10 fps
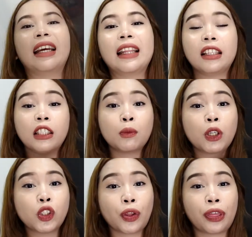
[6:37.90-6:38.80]
This is
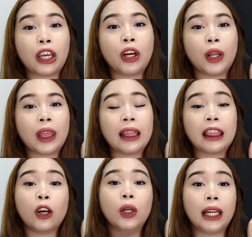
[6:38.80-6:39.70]
much thicker than
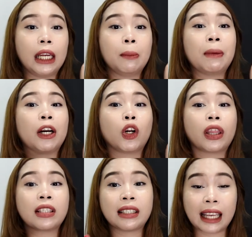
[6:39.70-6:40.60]
the Olay, pero
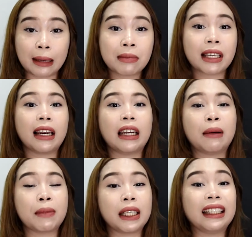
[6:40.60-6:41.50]
same sila
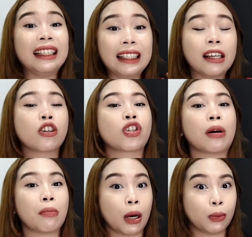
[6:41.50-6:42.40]
na madali lang
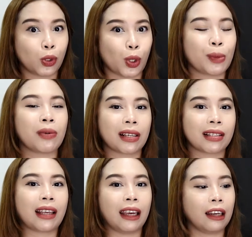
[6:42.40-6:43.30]
siyang ma-absorb ng
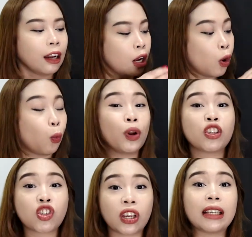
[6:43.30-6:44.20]
skin,
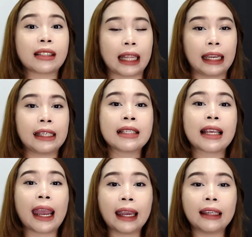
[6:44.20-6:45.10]
which is
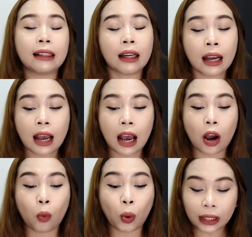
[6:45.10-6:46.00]
nice. And
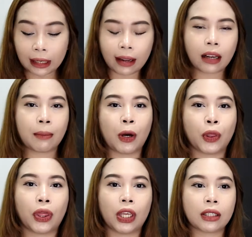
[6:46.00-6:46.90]
what I like about
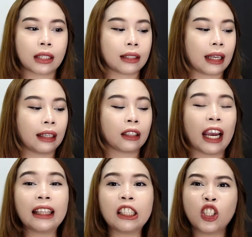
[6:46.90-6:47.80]
this is that
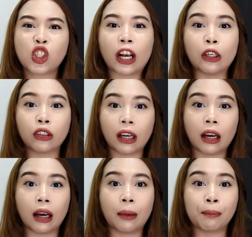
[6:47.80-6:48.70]
kahit hindi siya ganun
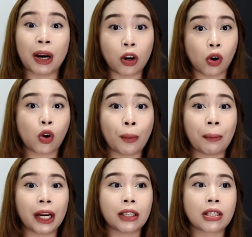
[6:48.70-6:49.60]
kabango
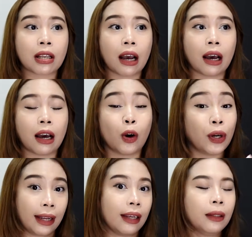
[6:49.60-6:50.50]
compared sa
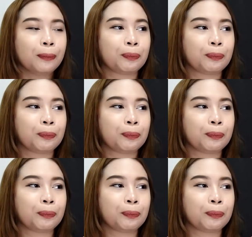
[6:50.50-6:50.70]
Olay,